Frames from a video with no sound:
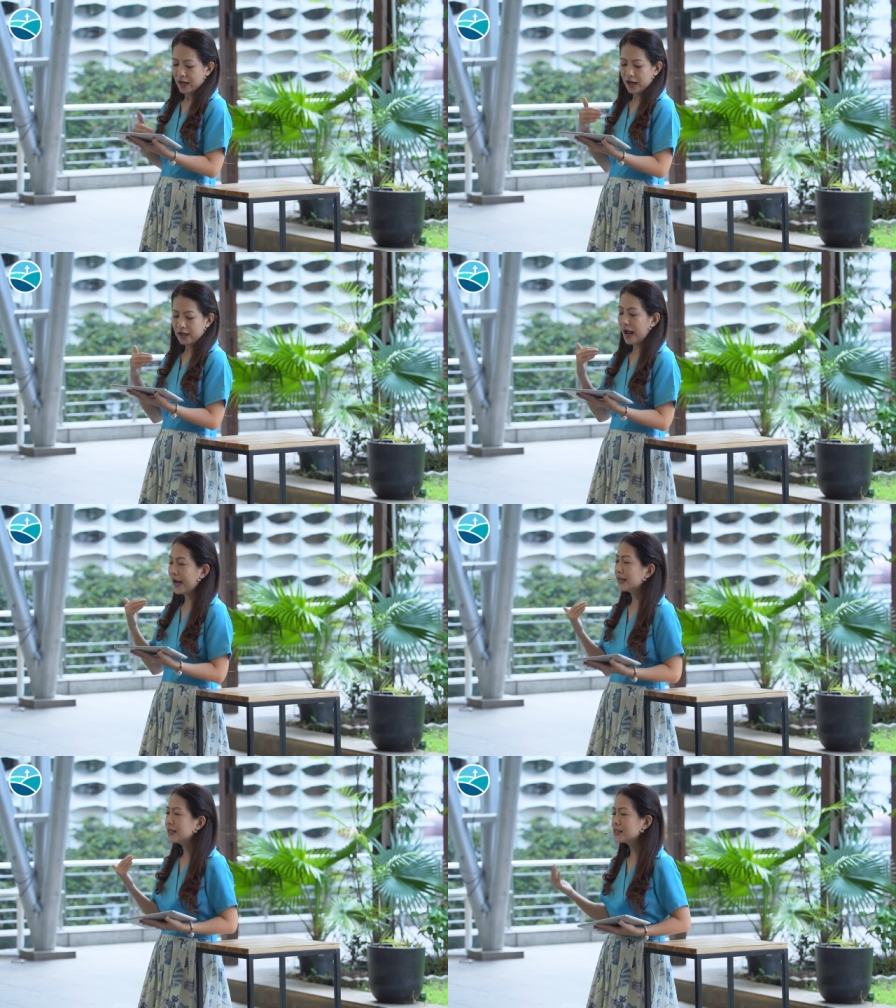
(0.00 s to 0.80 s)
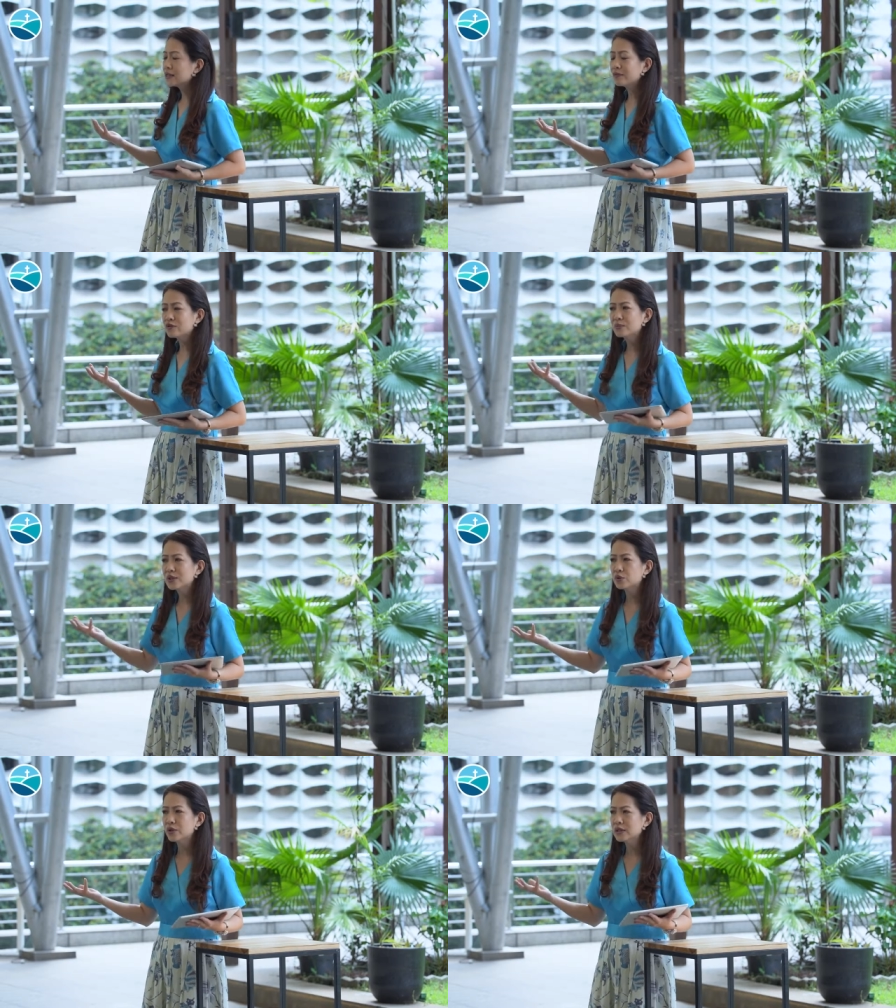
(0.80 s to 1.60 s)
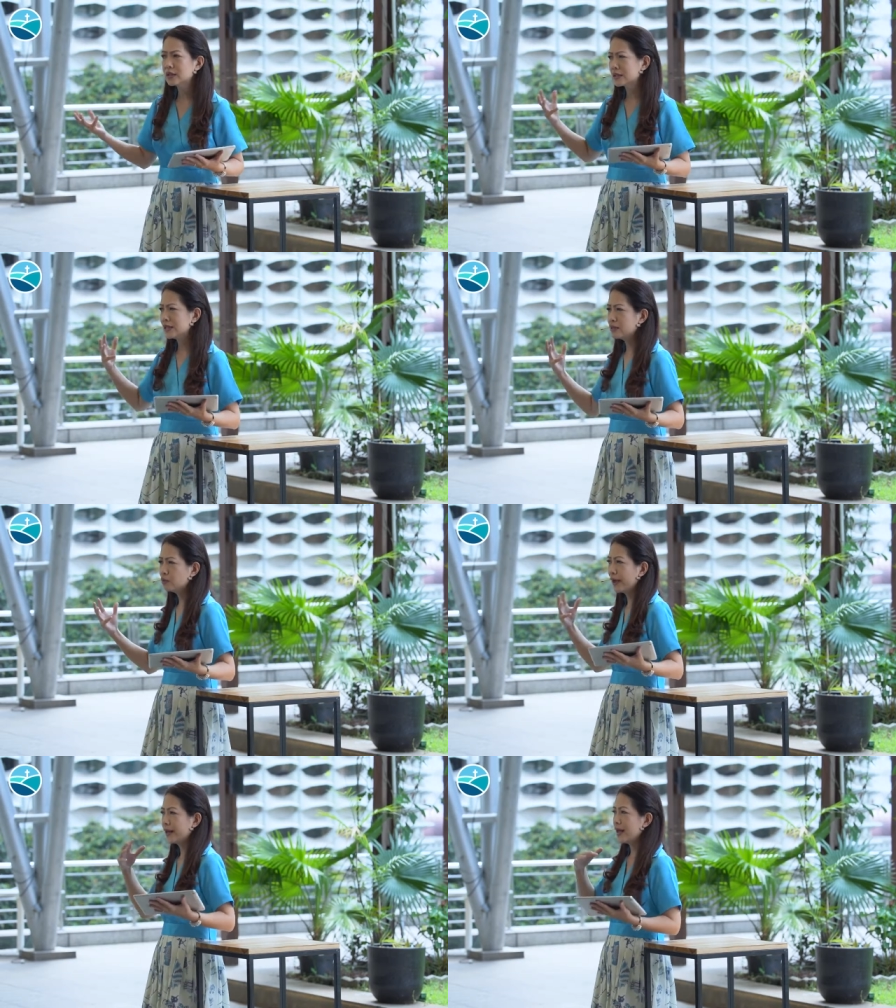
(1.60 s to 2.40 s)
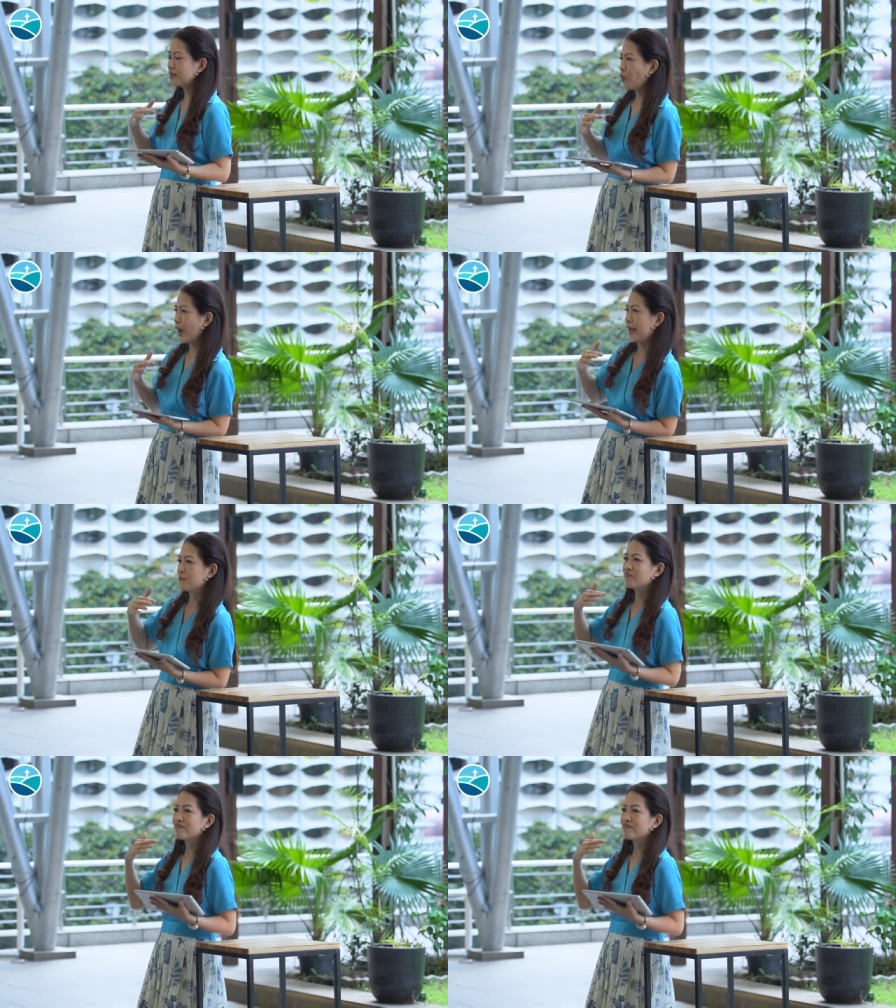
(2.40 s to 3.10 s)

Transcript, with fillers: And I deserve to be treated this way, that way.